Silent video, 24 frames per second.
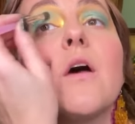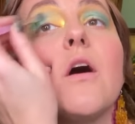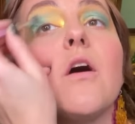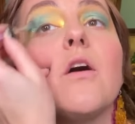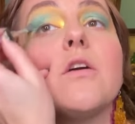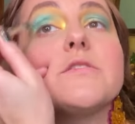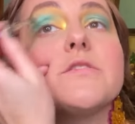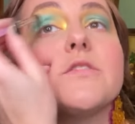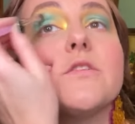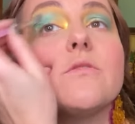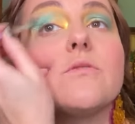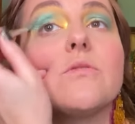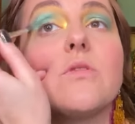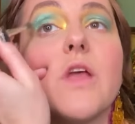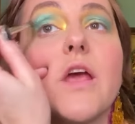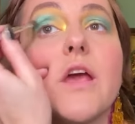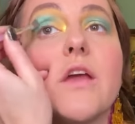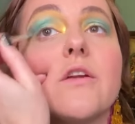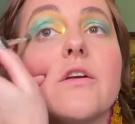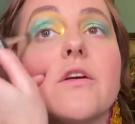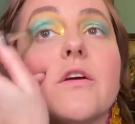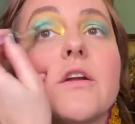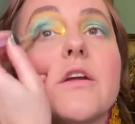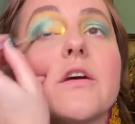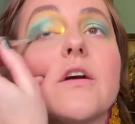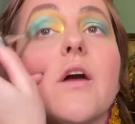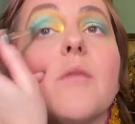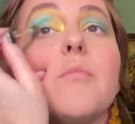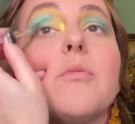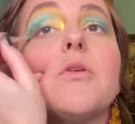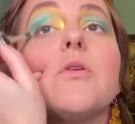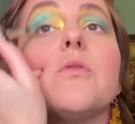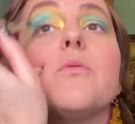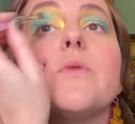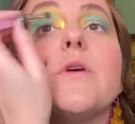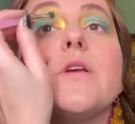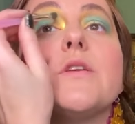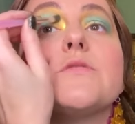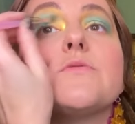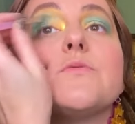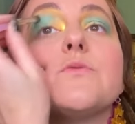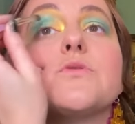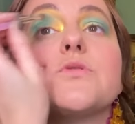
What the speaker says: Also, later in a couple of weeks,